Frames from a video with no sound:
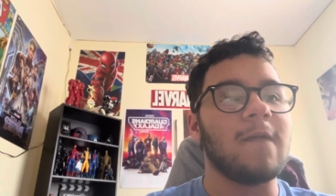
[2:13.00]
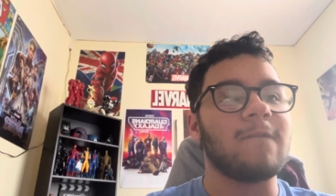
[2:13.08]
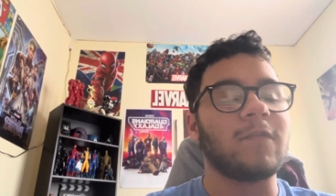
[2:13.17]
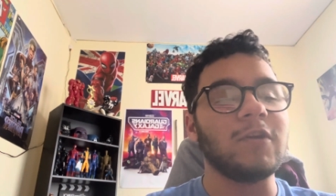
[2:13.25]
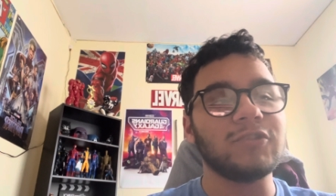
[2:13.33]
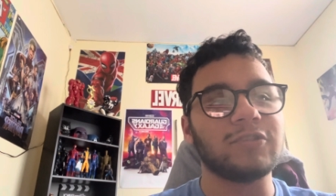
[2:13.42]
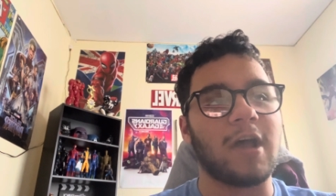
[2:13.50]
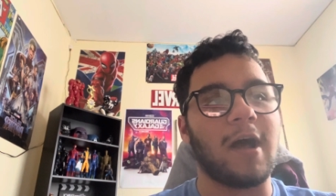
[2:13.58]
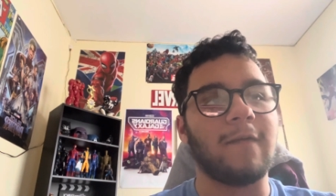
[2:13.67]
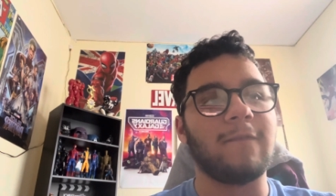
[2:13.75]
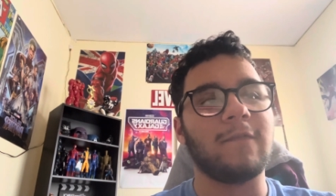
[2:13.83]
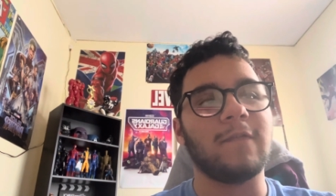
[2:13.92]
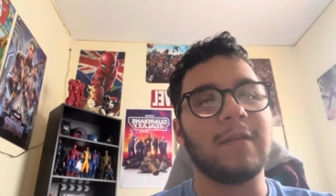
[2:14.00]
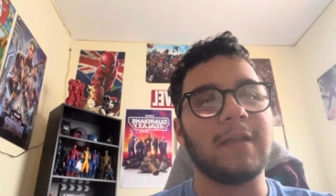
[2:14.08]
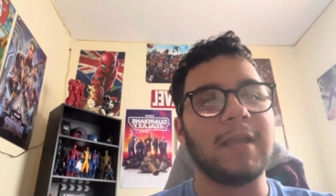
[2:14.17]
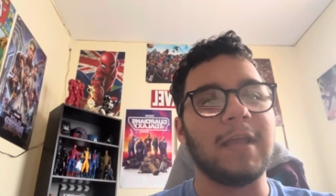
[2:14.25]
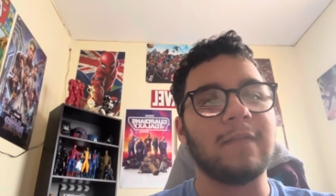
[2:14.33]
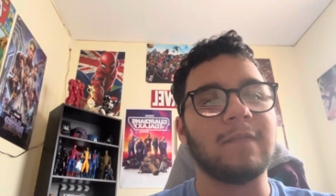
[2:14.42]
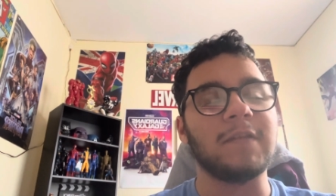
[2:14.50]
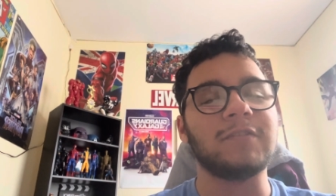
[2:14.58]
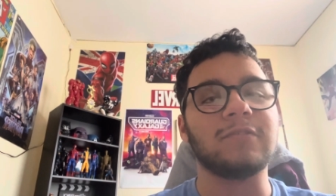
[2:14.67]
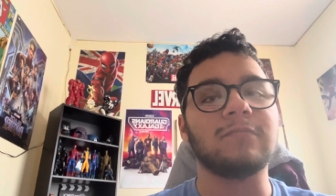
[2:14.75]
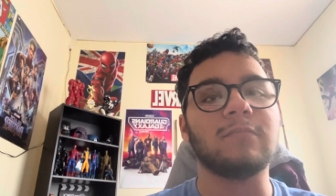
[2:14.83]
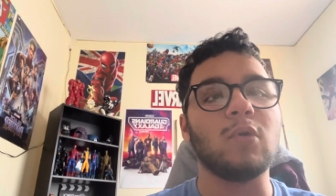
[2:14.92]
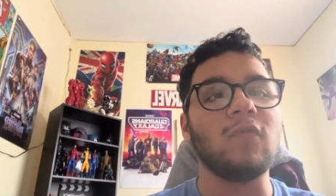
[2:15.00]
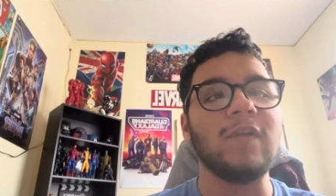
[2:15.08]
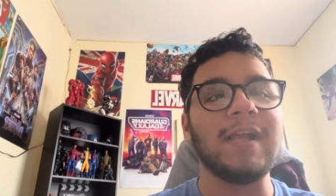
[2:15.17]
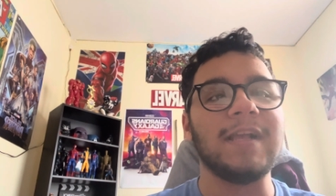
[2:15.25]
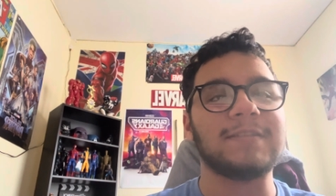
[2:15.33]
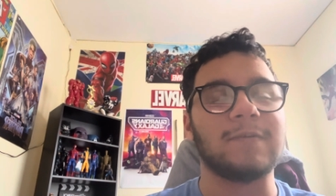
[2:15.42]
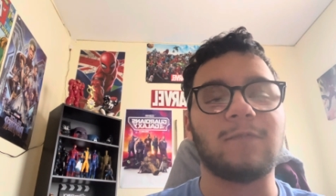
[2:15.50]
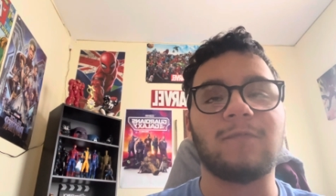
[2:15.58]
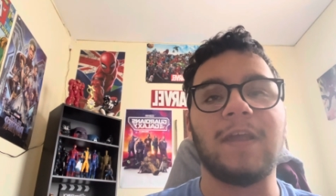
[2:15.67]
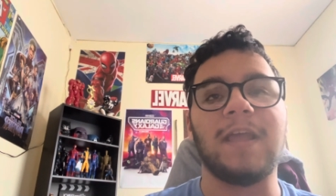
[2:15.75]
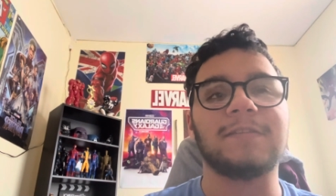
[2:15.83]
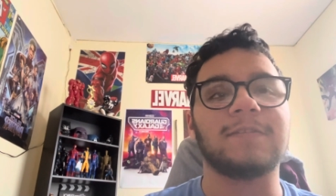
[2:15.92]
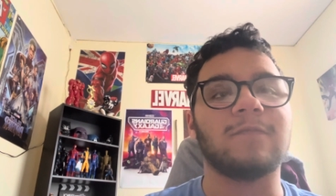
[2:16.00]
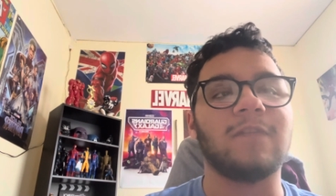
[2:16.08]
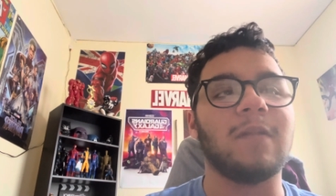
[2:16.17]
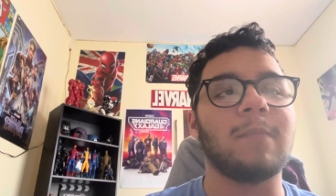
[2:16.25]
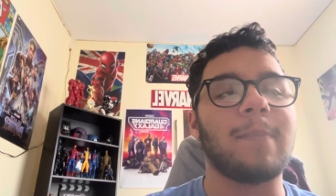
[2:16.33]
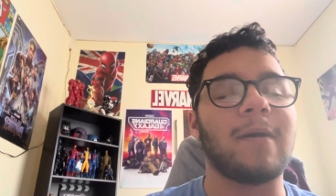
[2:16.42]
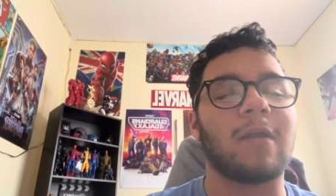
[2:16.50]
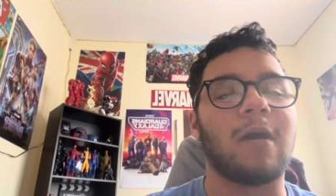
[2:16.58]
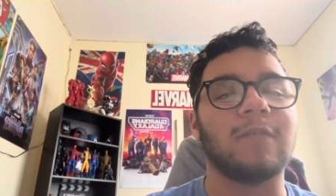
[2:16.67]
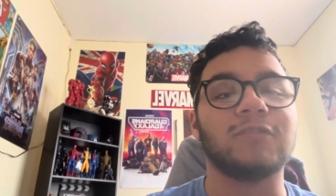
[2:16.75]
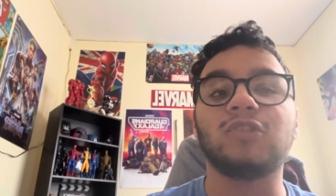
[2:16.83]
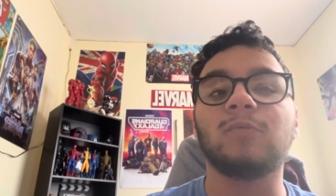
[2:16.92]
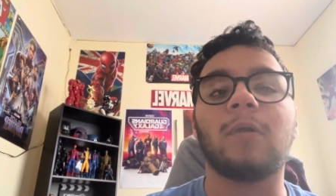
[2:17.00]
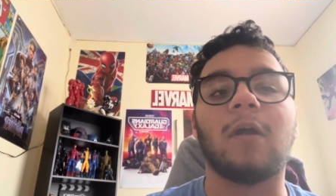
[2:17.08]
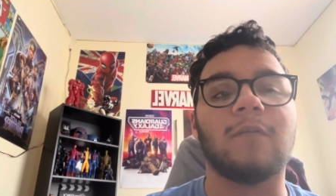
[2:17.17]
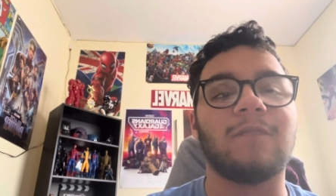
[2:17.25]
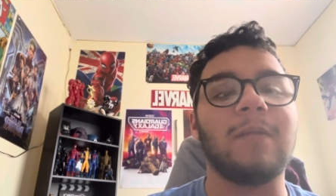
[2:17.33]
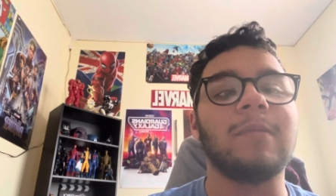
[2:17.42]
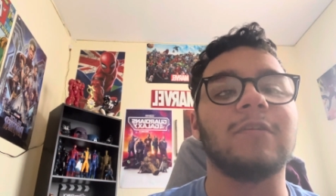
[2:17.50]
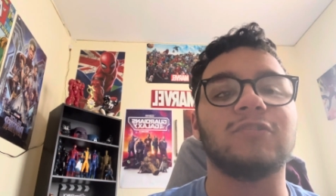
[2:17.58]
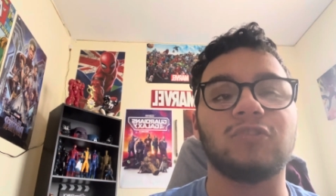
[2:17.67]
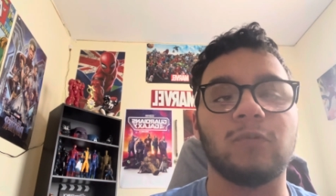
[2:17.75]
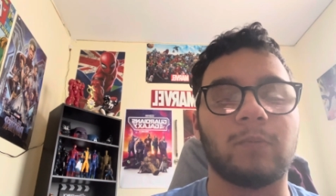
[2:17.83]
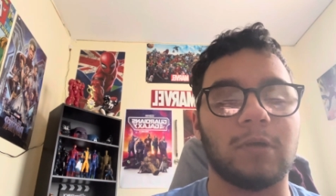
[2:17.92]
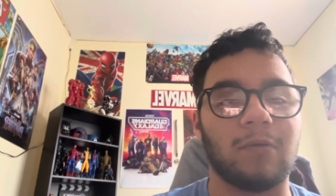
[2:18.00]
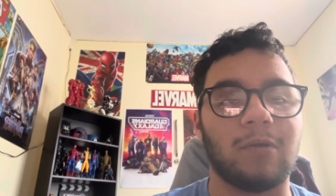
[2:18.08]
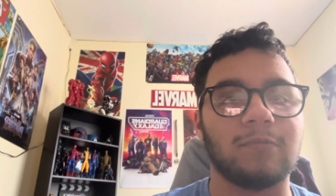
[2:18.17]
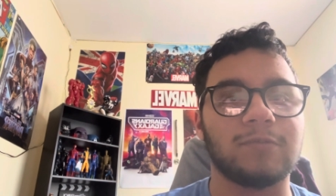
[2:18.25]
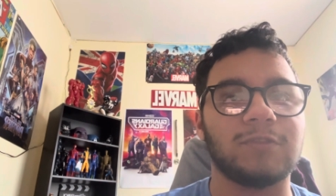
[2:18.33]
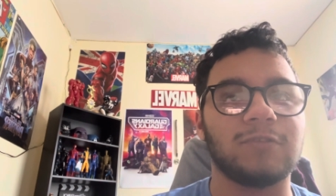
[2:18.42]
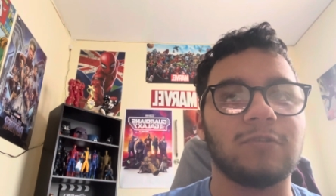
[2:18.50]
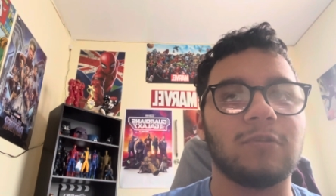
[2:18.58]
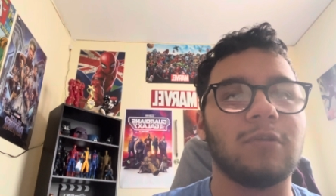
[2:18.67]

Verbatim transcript: First off, this movie is a is a film about a super a family of superheroes,